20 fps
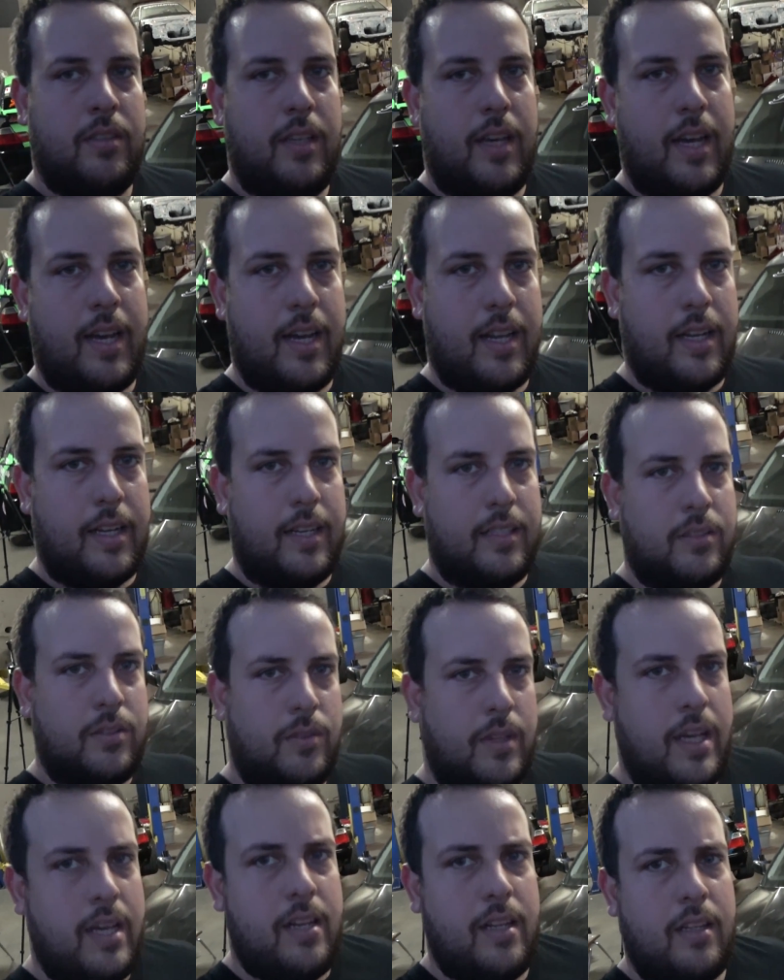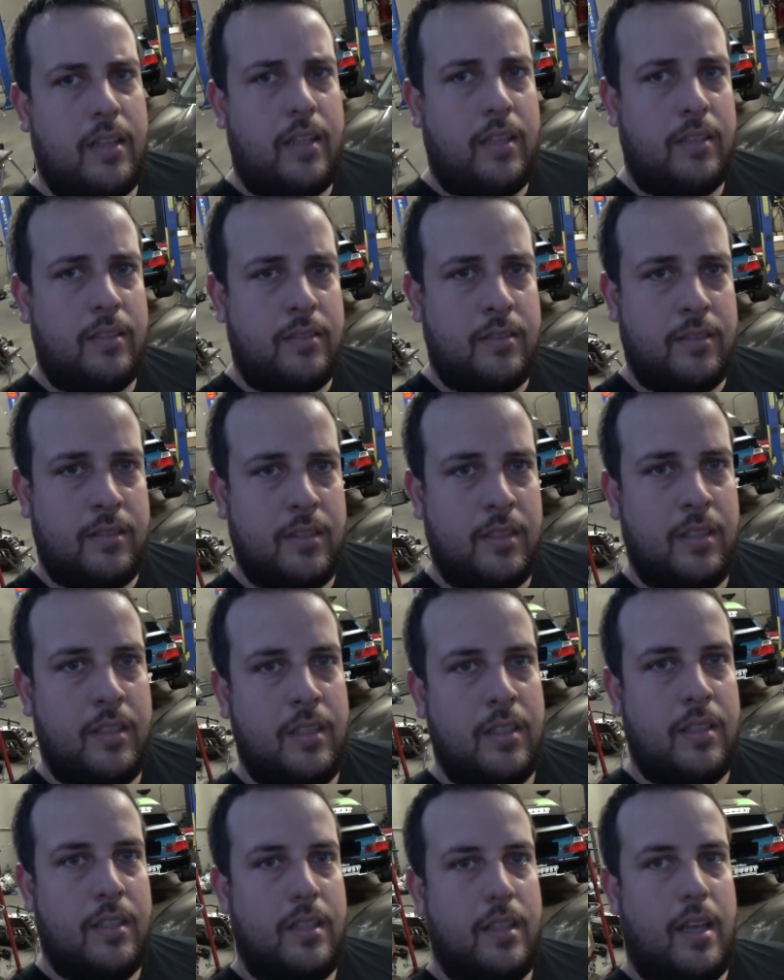I gotta get to editing,
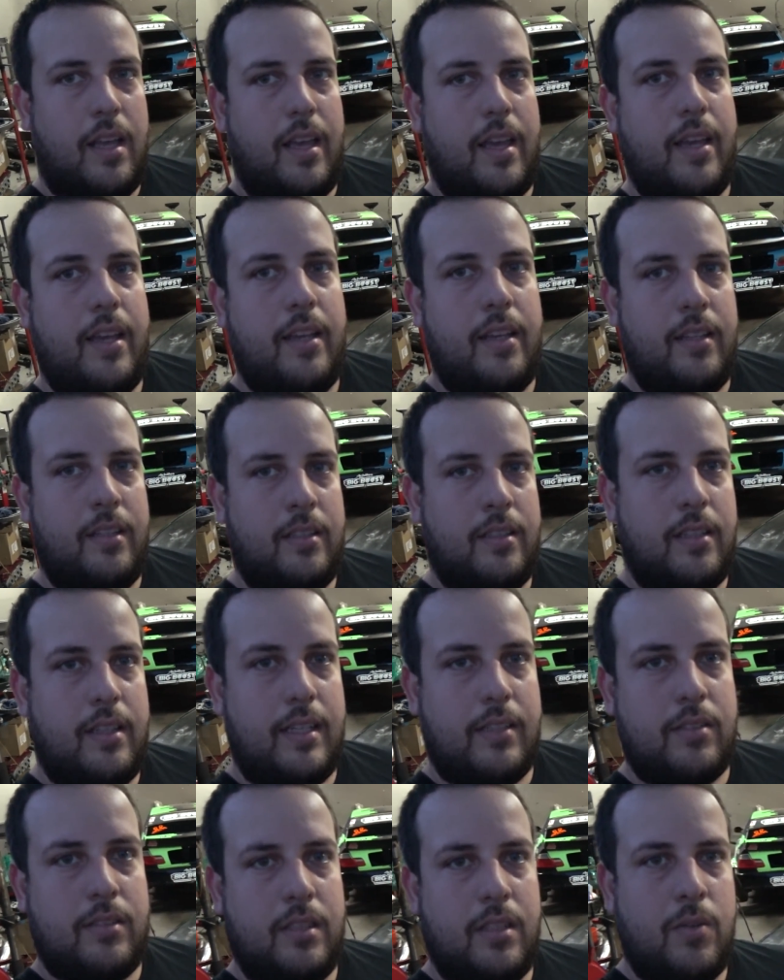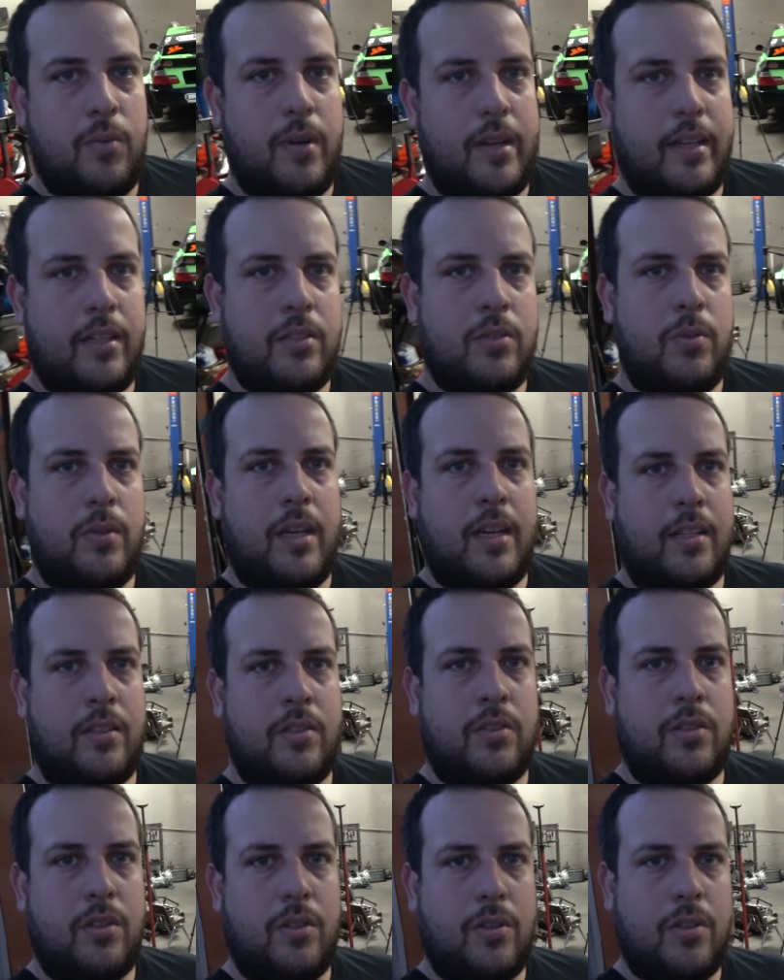and let's see what else we got in
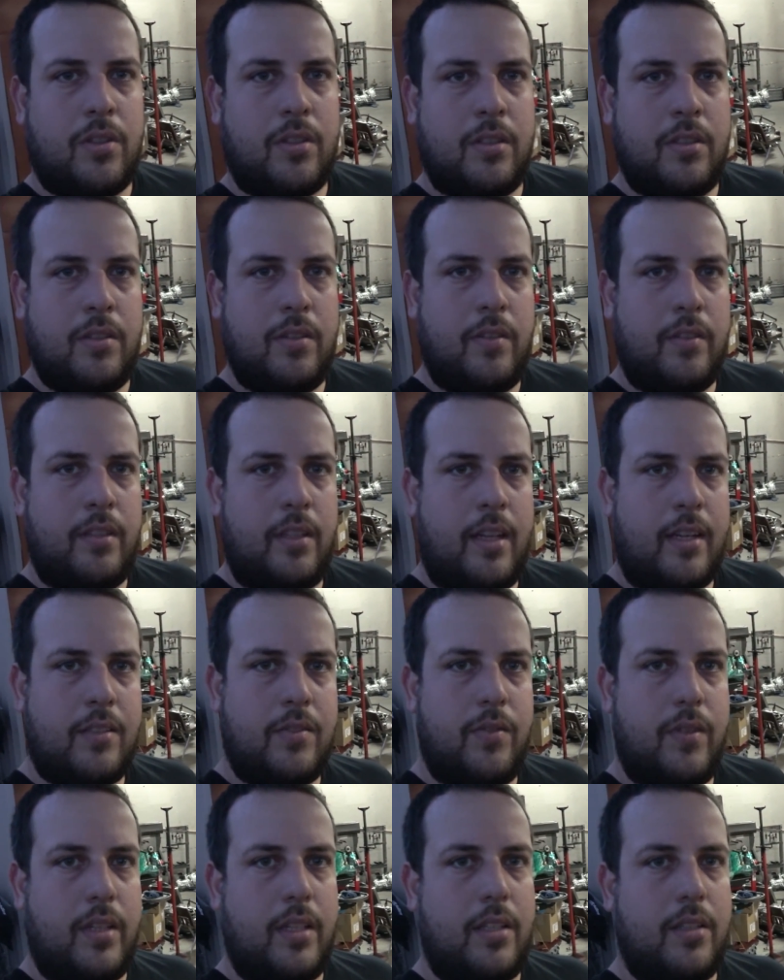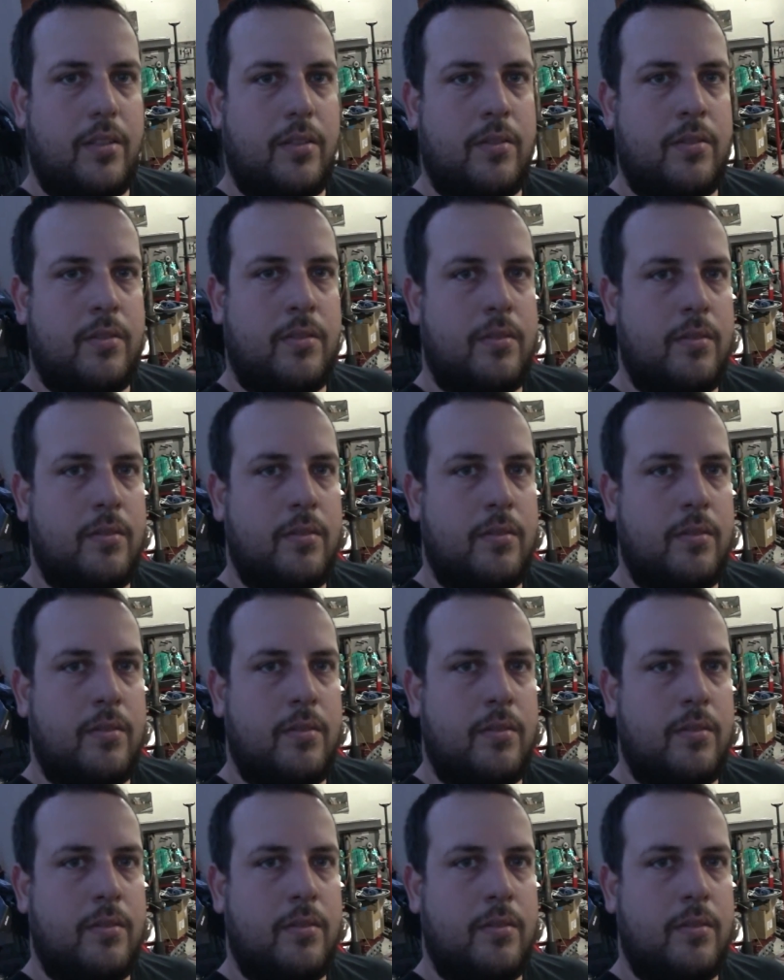store on the next video.